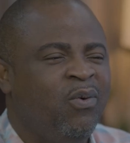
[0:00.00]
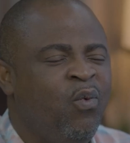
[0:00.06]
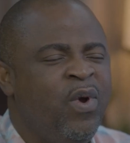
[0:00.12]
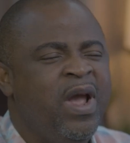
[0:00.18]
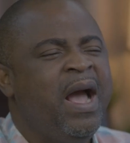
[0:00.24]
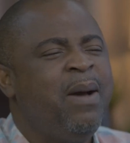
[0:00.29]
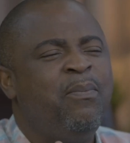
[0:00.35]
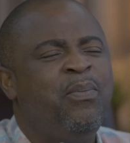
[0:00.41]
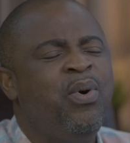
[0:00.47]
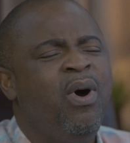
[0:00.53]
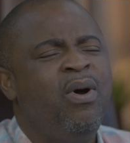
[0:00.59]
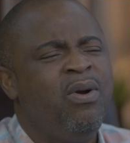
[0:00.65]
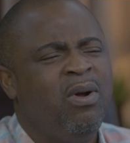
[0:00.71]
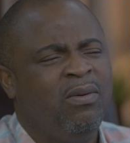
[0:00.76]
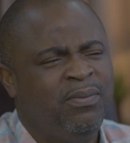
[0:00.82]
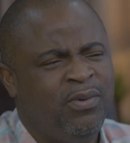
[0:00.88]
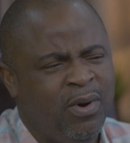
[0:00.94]
We are
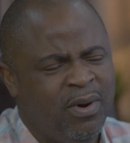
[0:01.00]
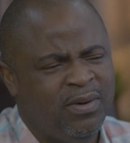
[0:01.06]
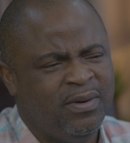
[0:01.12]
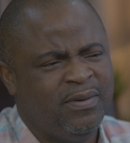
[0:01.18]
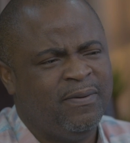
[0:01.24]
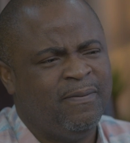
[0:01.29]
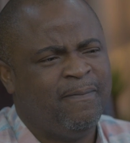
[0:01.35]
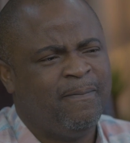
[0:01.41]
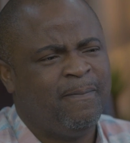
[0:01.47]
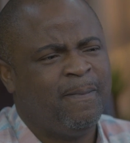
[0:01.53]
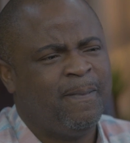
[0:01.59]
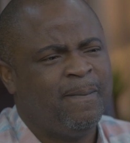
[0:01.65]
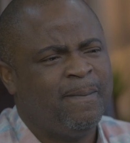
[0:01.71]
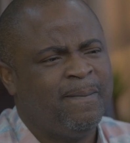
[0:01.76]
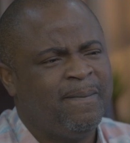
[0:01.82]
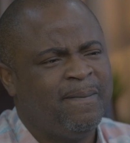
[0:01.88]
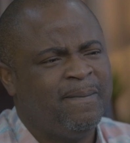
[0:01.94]
born of God.
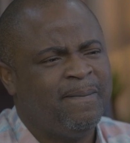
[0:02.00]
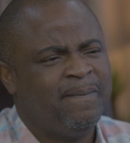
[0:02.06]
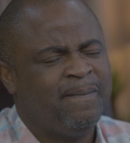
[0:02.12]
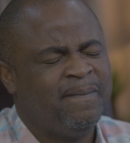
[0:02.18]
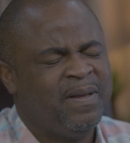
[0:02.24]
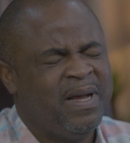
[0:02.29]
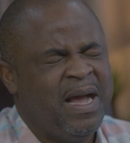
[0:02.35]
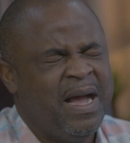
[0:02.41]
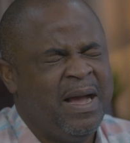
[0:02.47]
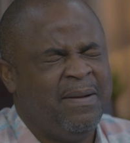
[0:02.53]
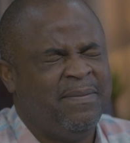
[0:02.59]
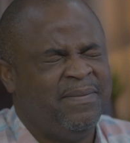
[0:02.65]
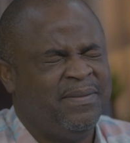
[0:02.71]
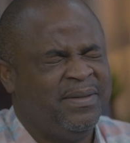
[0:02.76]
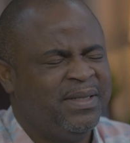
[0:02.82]
Ha!